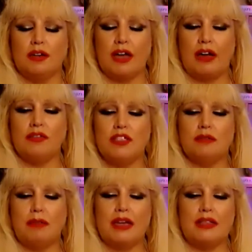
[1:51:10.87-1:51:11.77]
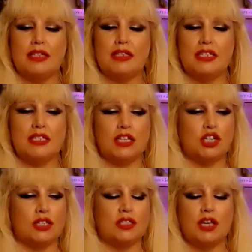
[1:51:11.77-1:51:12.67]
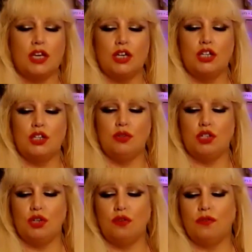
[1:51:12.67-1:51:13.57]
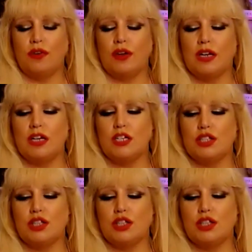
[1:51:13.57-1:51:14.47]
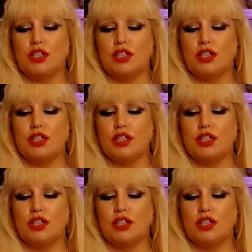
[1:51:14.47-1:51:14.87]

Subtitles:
having to make these decisions. You do feel as though